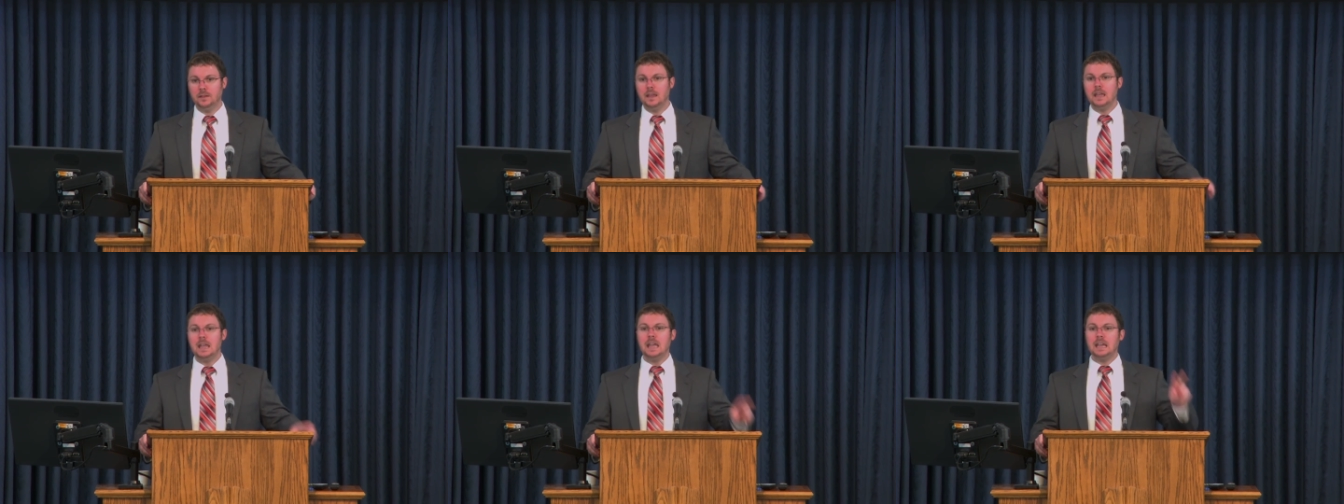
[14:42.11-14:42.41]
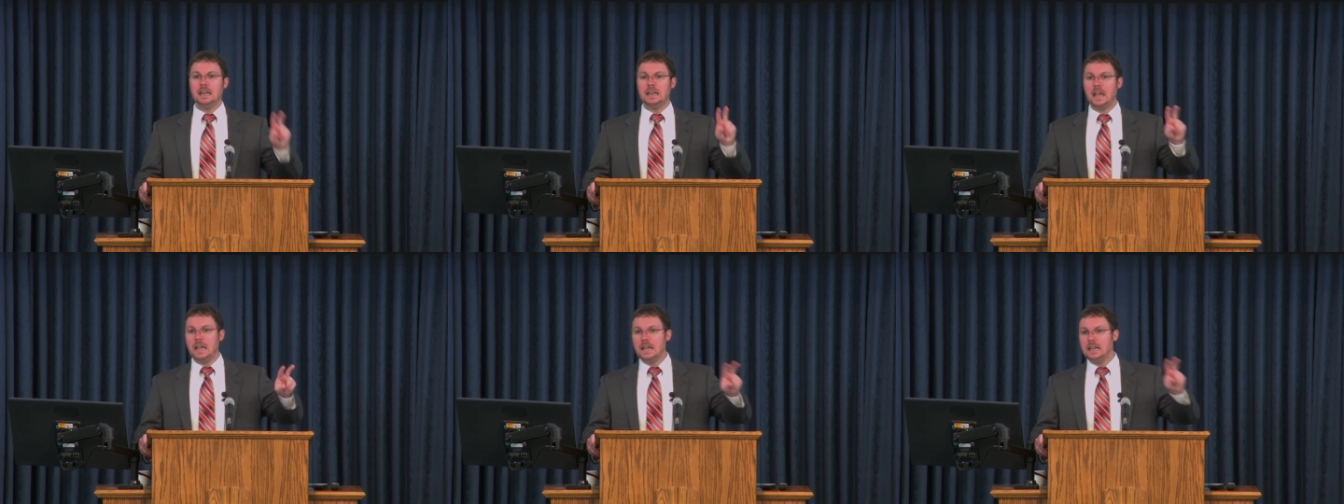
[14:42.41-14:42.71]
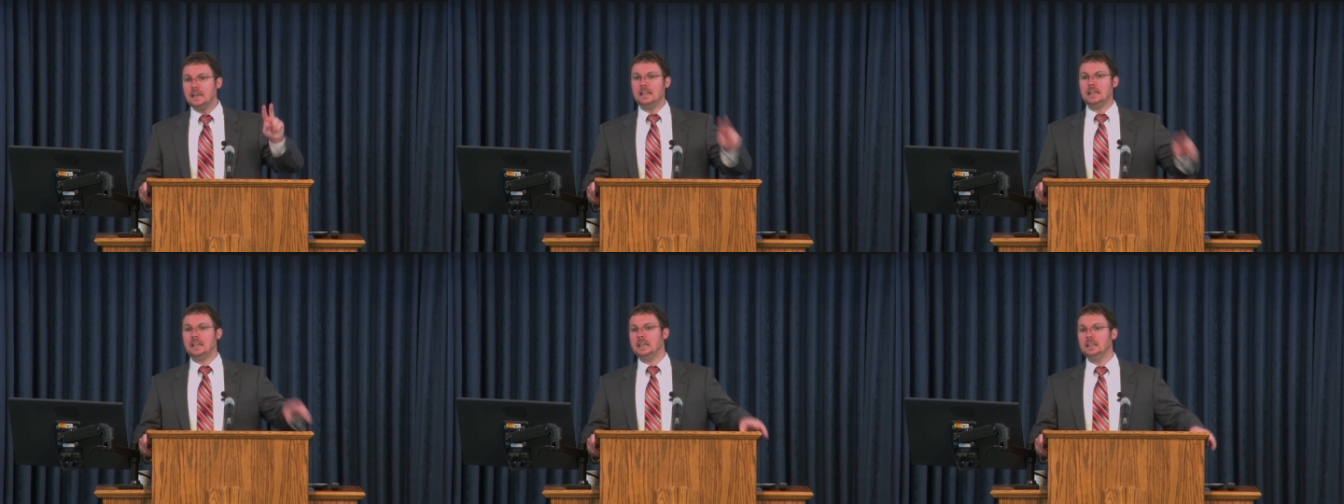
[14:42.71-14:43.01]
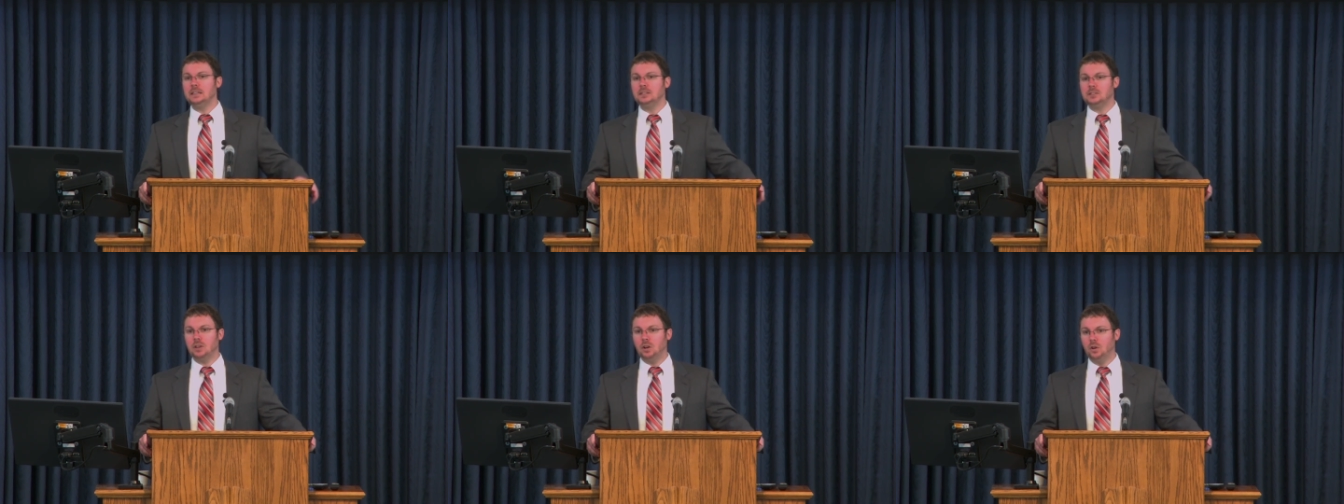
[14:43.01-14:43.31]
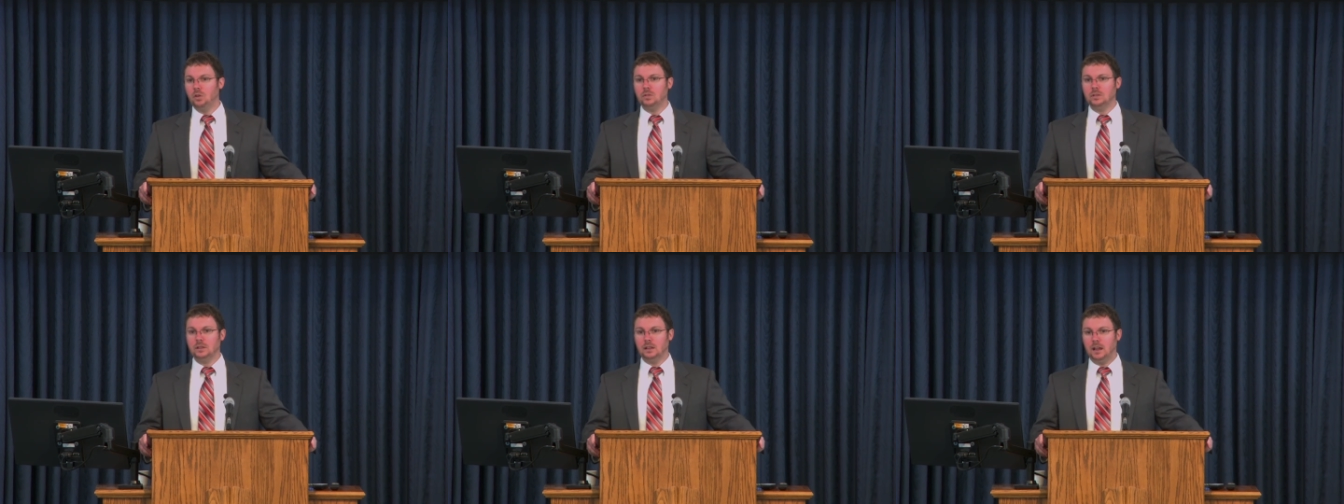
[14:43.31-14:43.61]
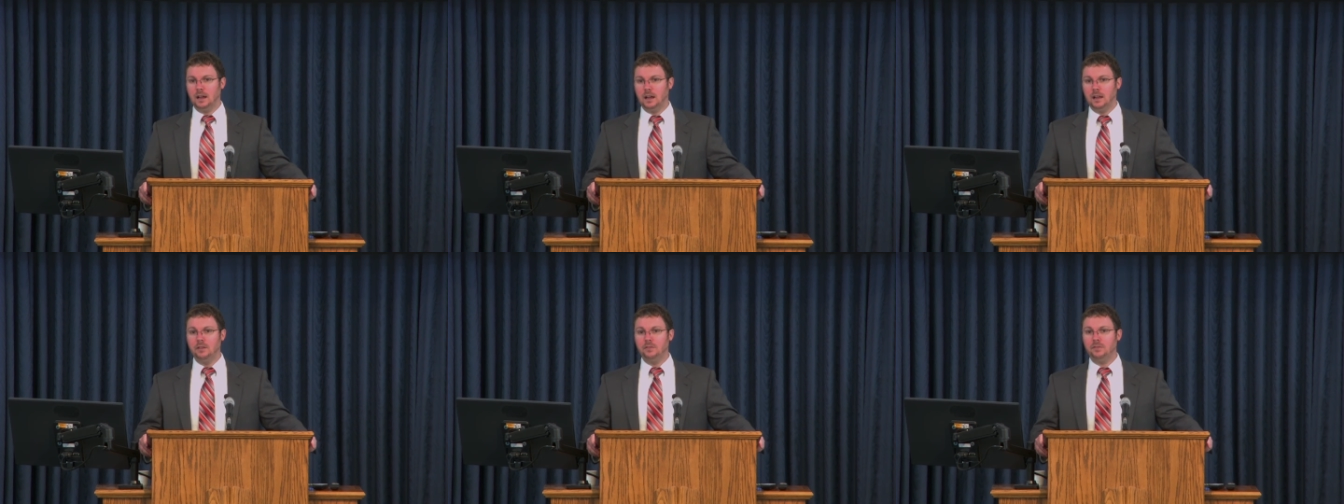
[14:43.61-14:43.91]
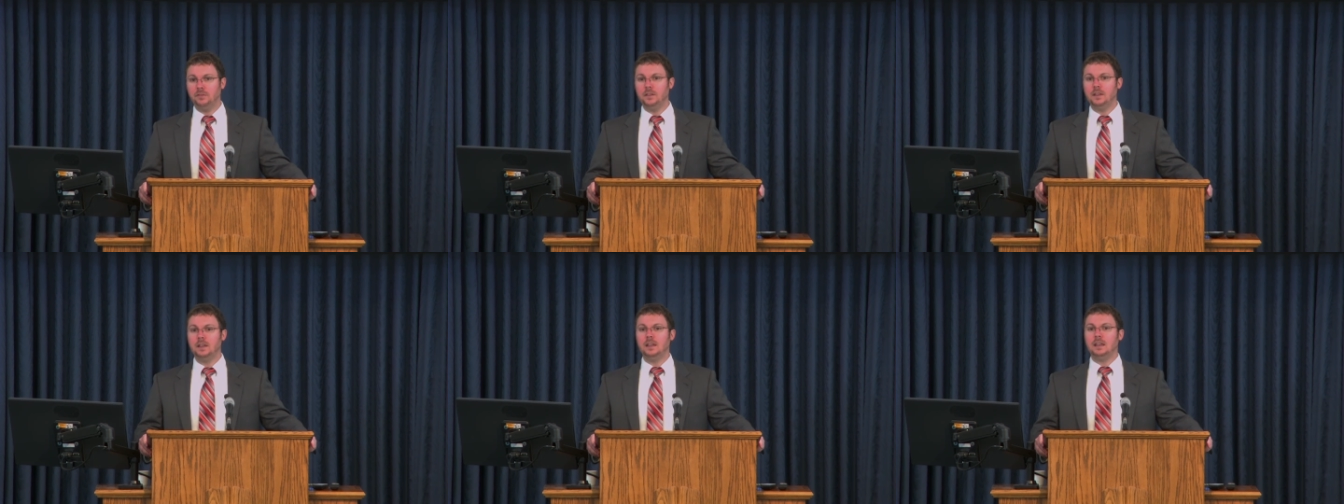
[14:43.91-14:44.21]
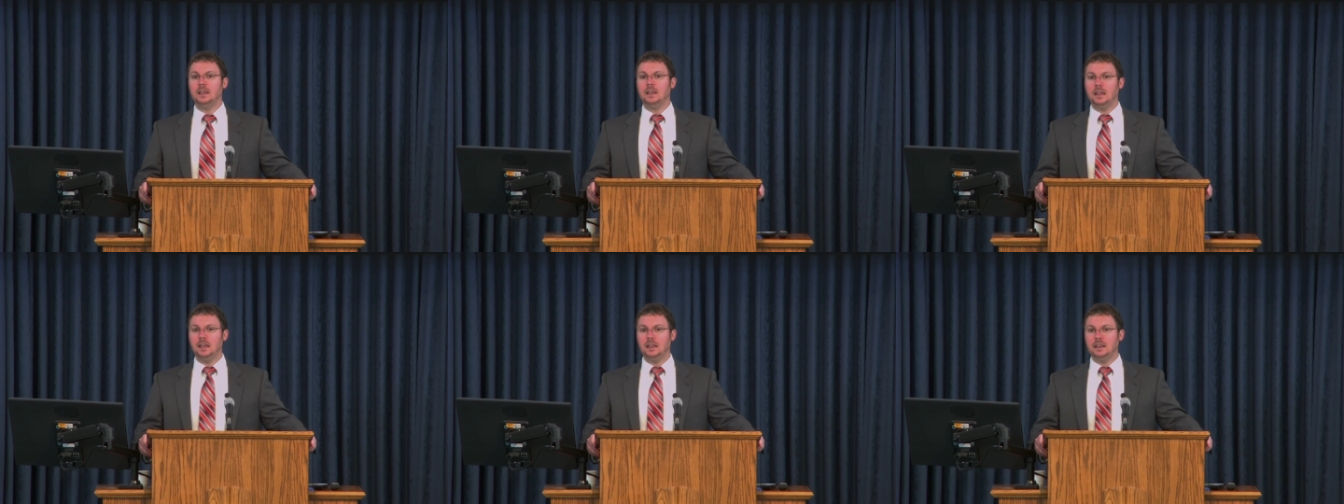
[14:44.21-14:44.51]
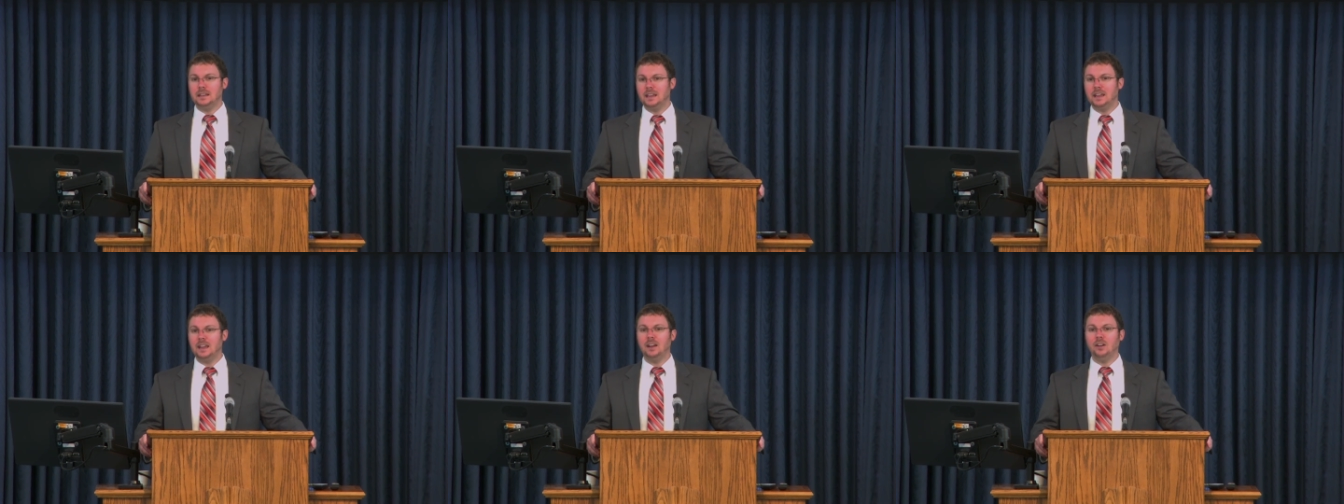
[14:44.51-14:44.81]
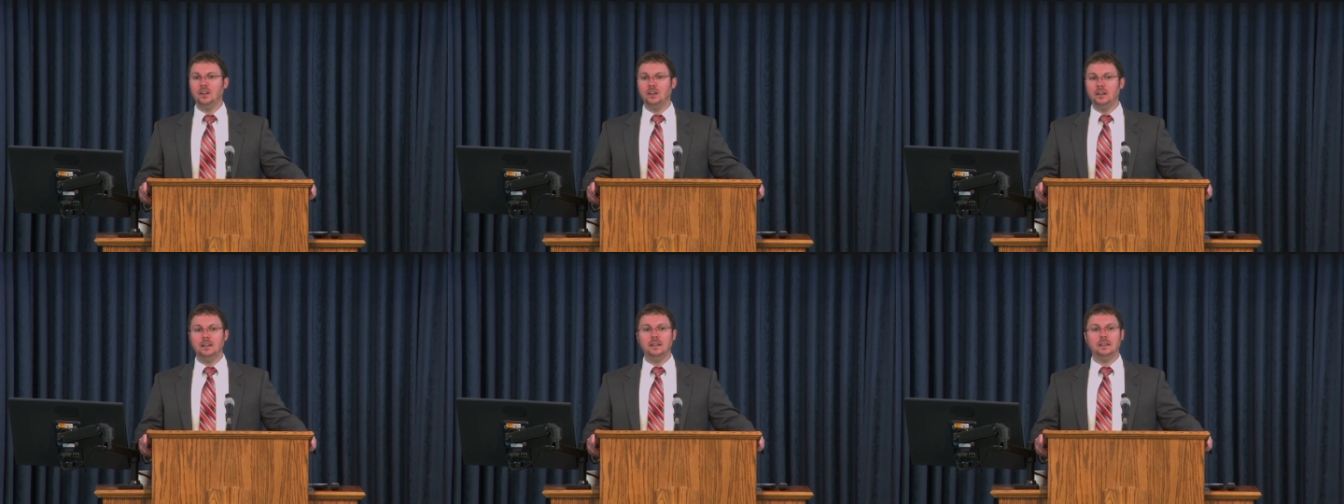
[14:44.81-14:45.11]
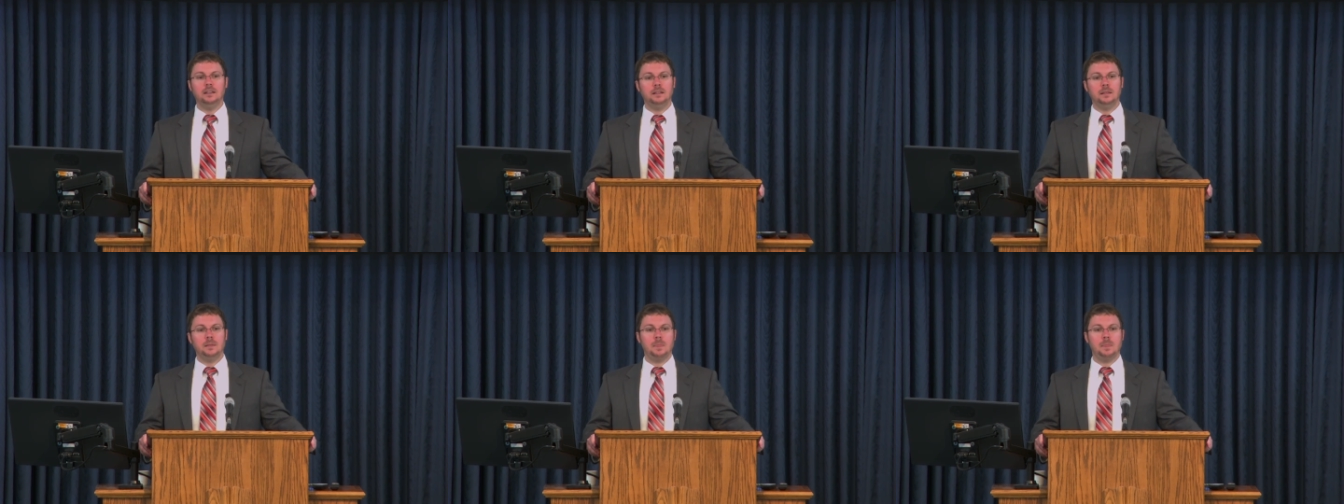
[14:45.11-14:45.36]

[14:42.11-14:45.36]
and hating his own life and carrying